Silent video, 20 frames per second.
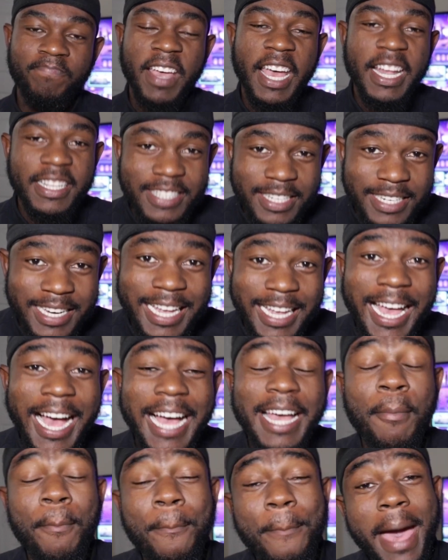And today
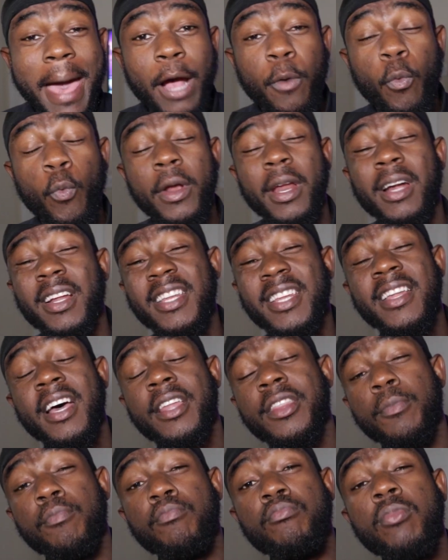I am back with
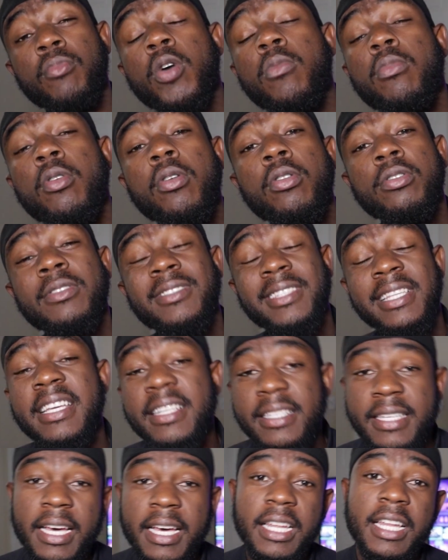another mobile
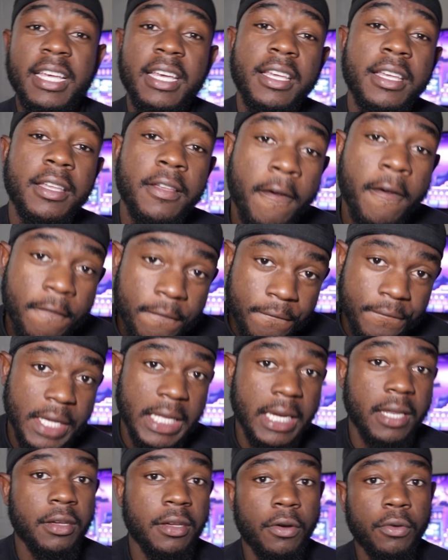detailing
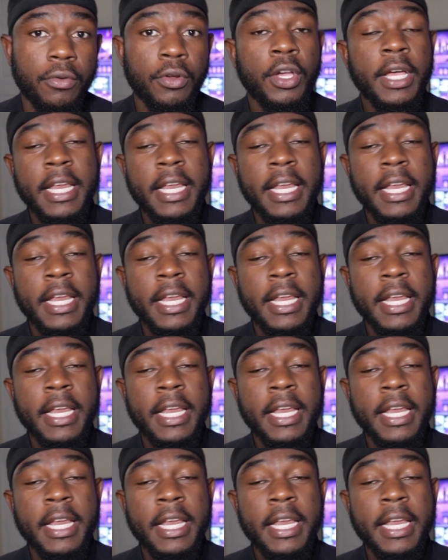video.